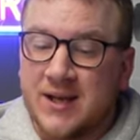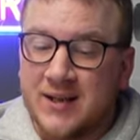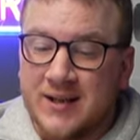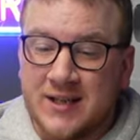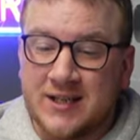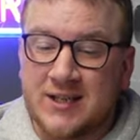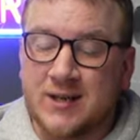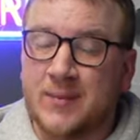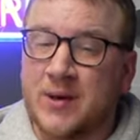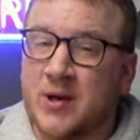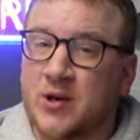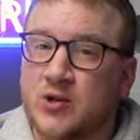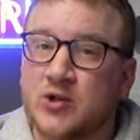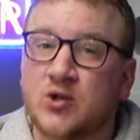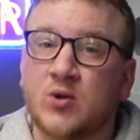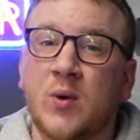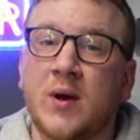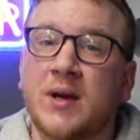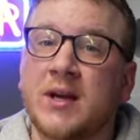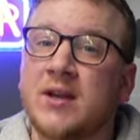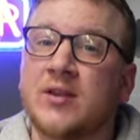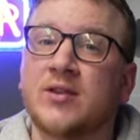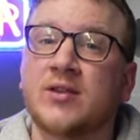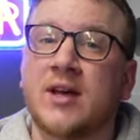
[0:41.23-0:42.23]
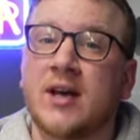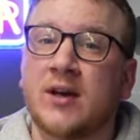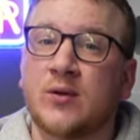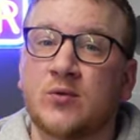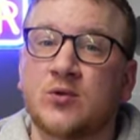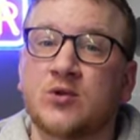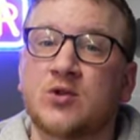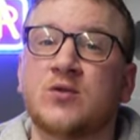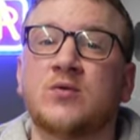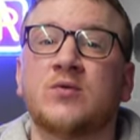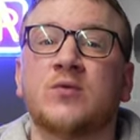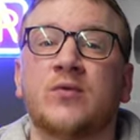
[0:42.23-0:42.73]
That's about
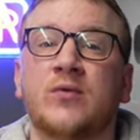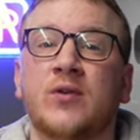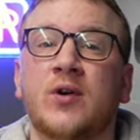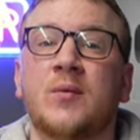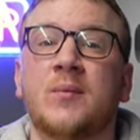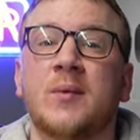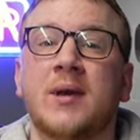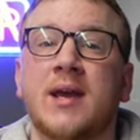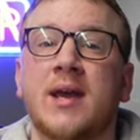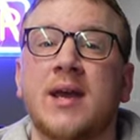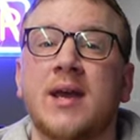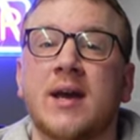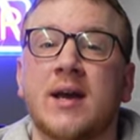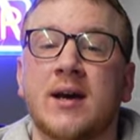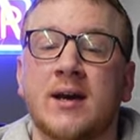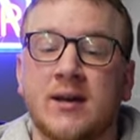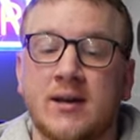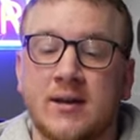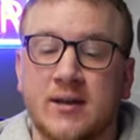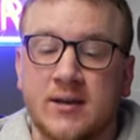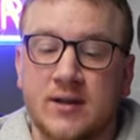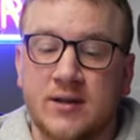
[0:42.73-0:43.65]
20,000 from here.